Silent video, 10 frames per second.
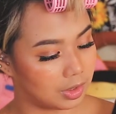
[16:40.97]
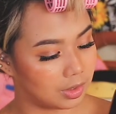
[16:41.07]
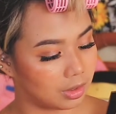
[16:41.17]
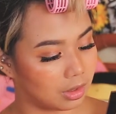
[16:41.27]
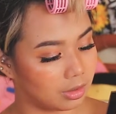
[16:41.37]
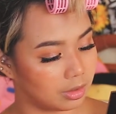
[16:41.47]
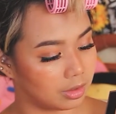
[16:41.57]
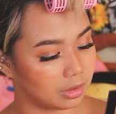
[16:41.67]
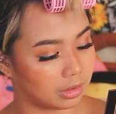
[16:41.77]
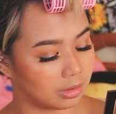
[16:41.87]
this color
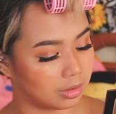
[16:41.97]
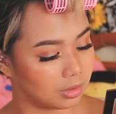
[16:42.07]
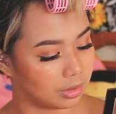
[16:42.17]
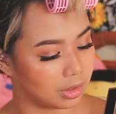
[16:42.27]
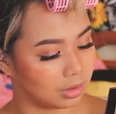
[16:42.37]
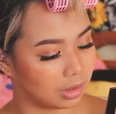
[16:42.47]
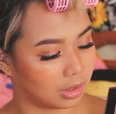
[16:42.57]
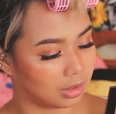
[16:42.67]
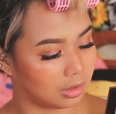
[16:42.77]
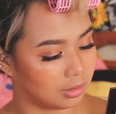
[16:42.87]
Golden
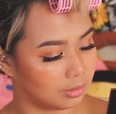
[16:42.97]
Dawn.